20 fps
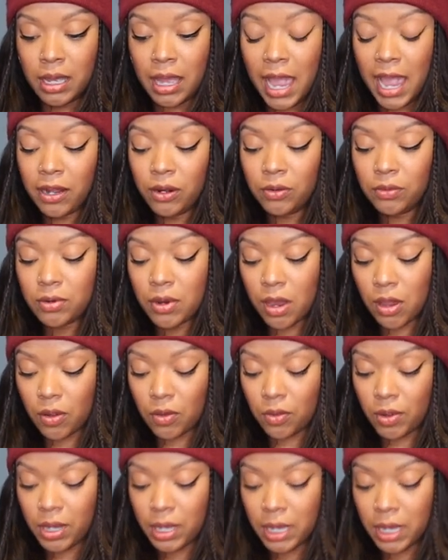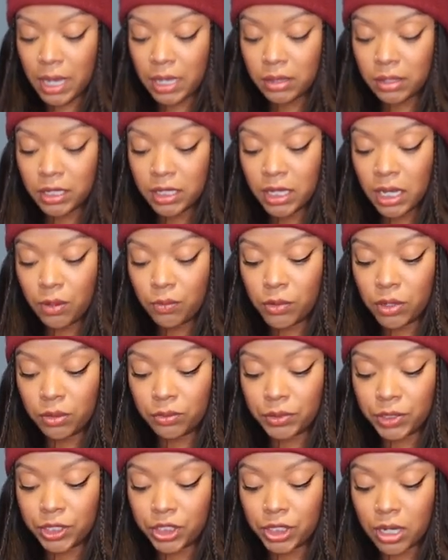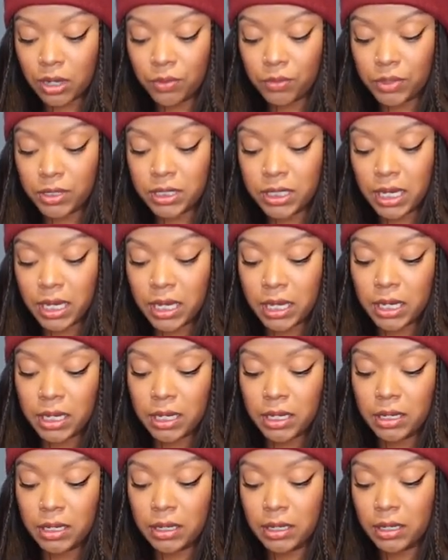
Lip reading: I don't know. I think I will reach out one day.